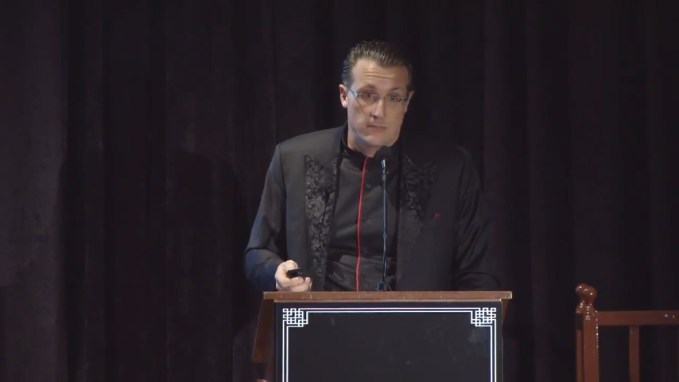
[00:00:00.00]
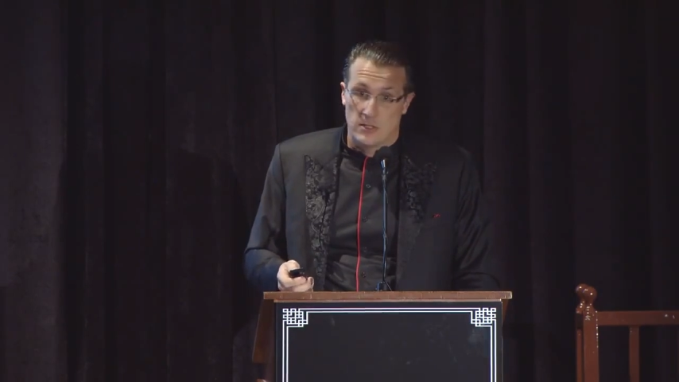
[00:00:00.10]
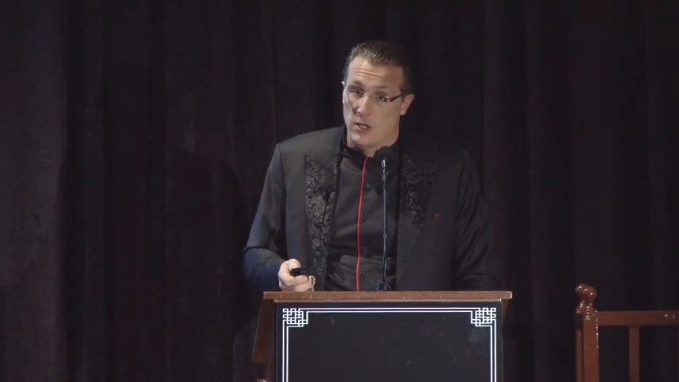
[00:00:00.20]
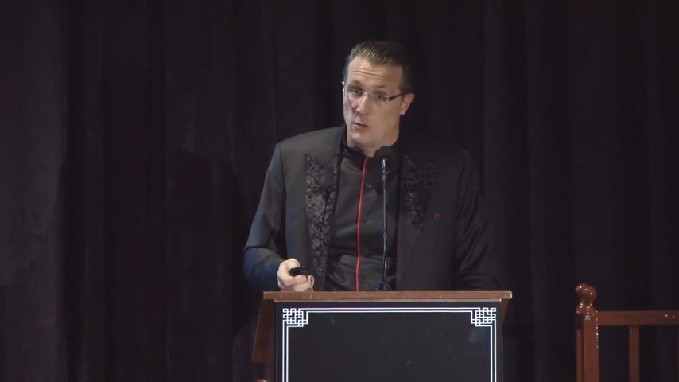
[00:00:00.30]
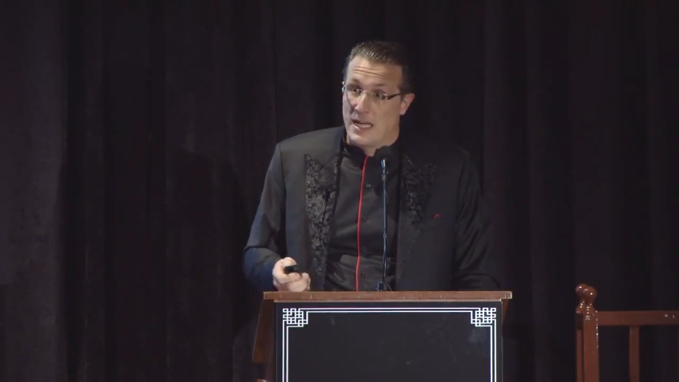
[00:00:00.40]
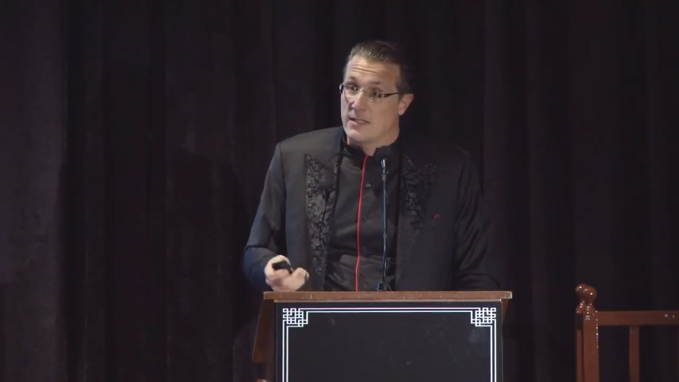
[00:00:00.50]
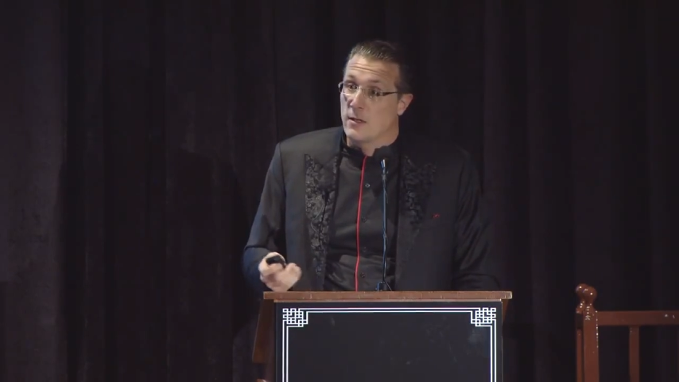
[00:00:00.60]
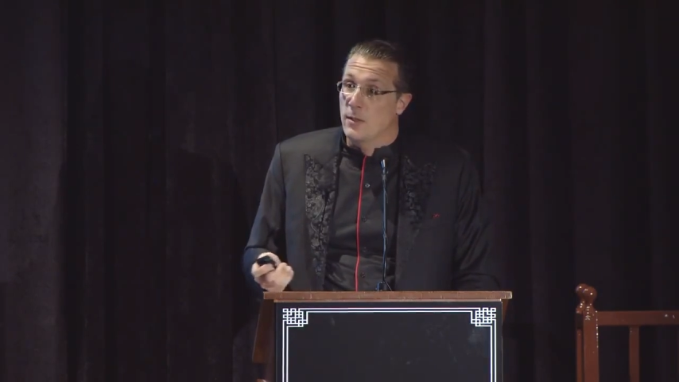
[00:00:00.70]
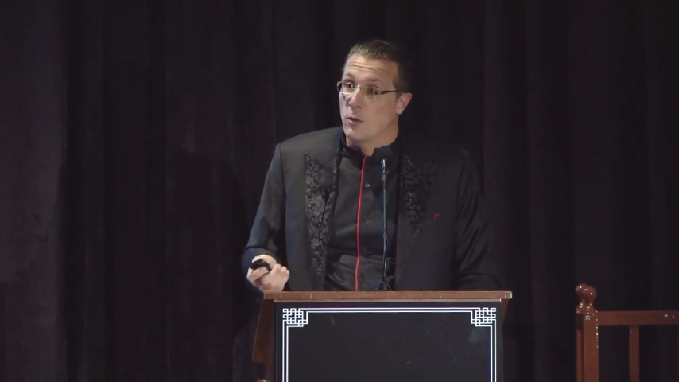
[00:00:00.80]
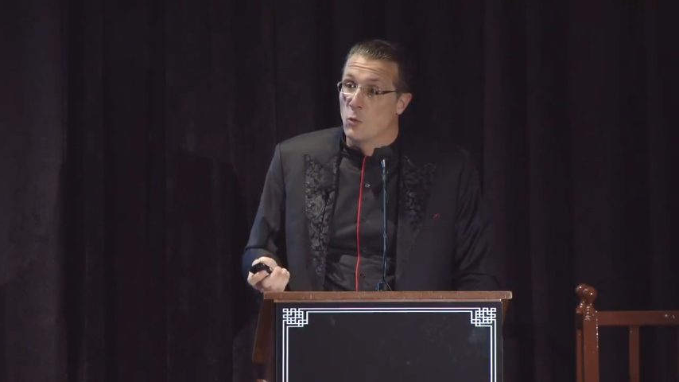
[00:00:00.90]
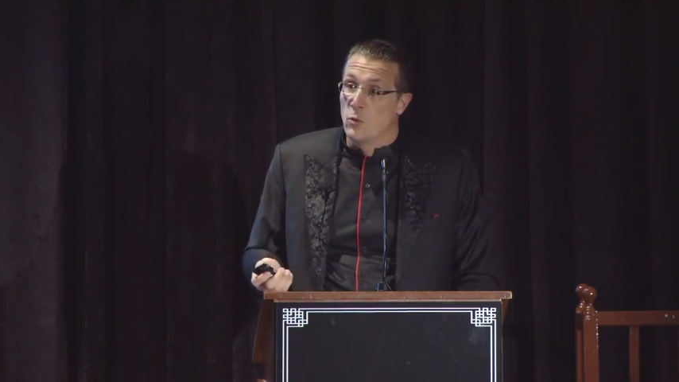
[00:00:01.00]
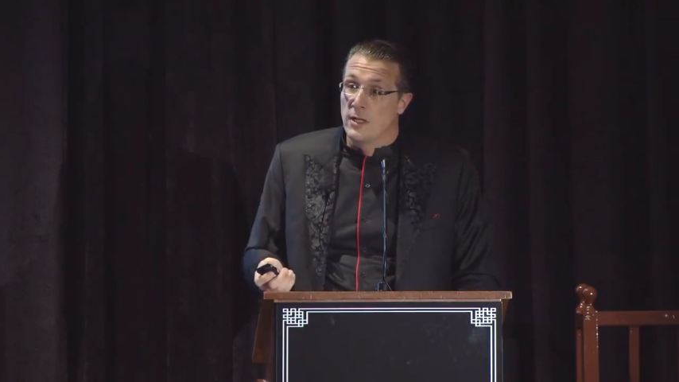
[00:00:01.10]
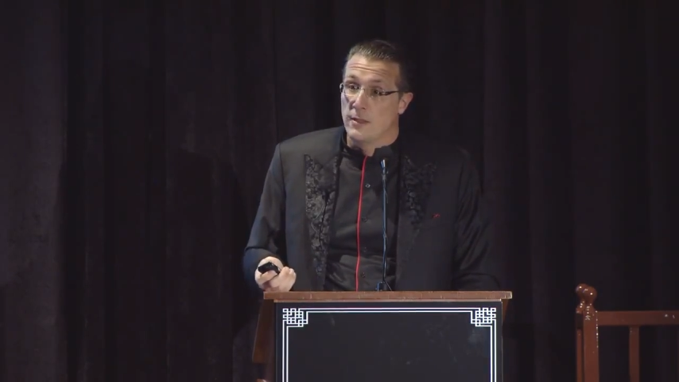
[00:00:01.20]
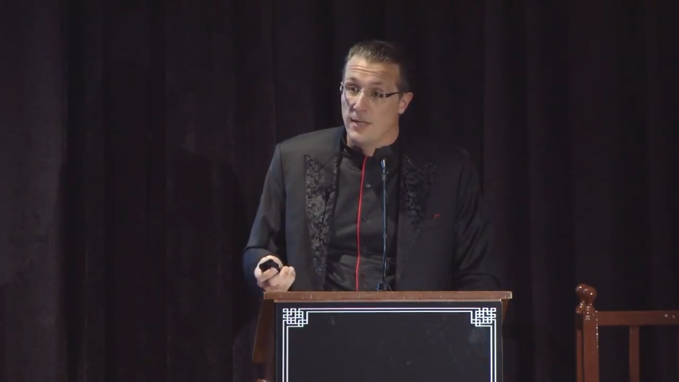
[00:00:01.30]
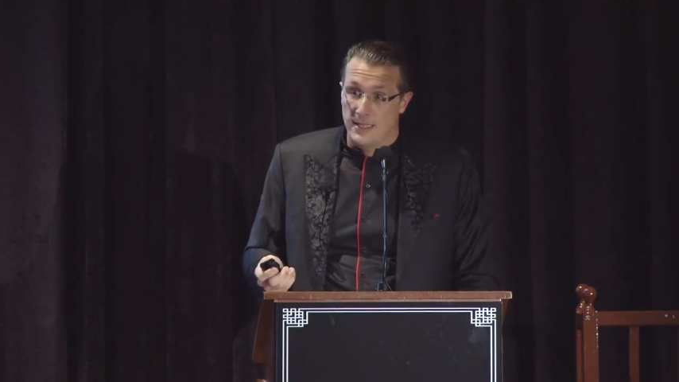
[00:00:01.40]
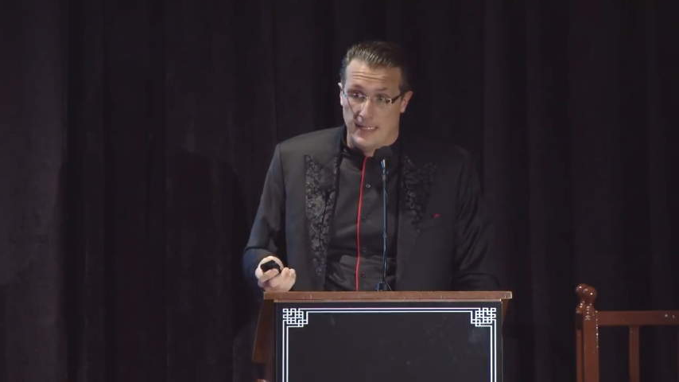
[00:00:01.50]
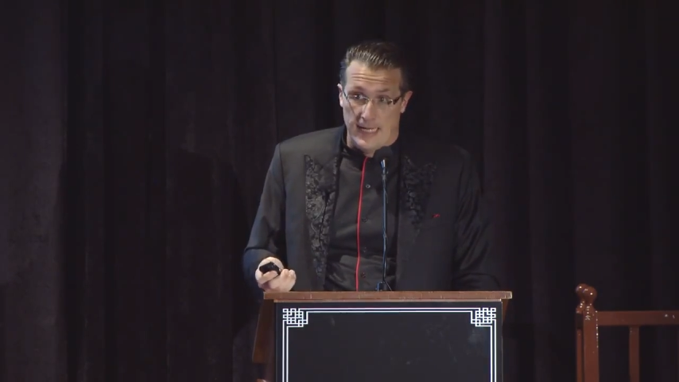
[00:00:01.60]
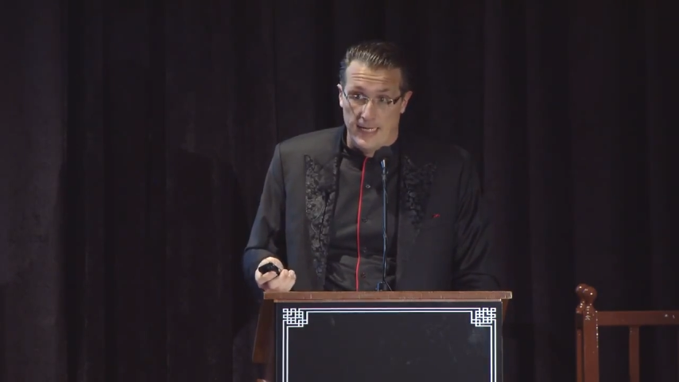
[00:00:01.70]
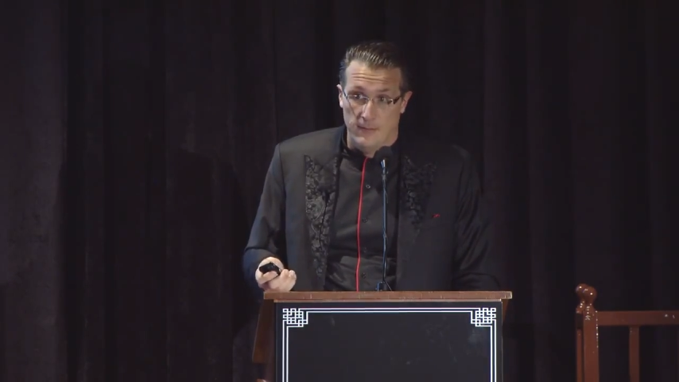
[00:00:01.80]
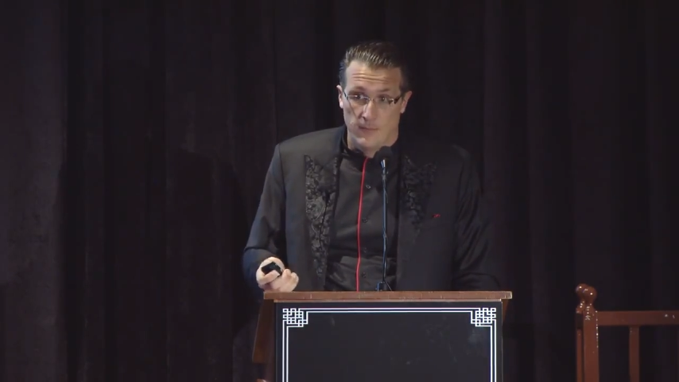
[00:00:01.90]
So that's going to be a really big
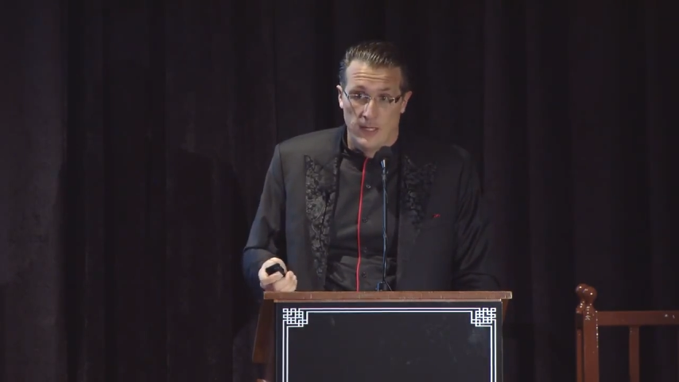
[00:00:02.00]
day.